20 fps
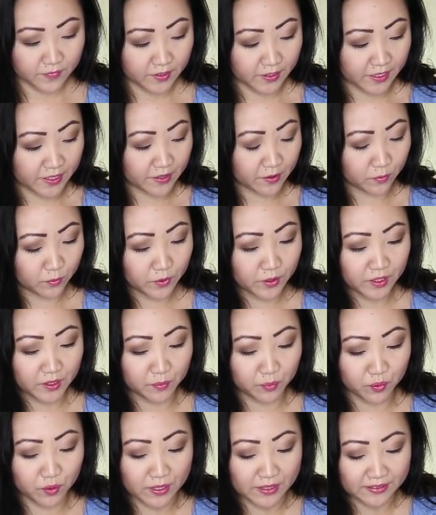And then we're gonna
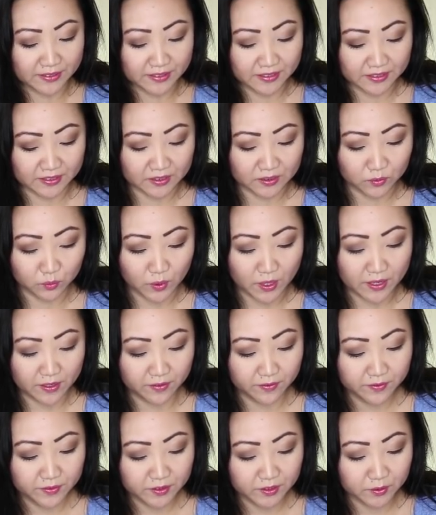press this as
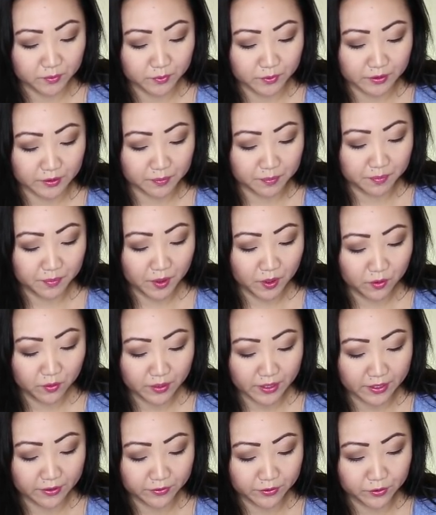well. So we're gonna
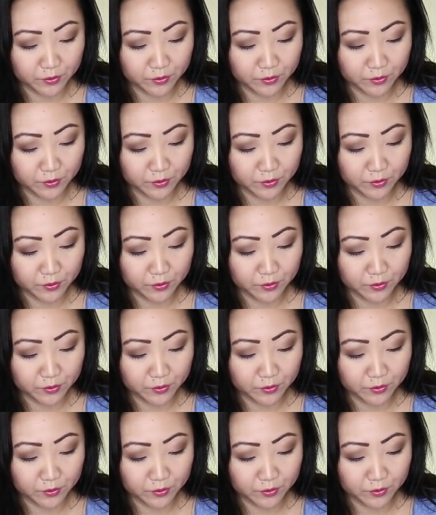poke out the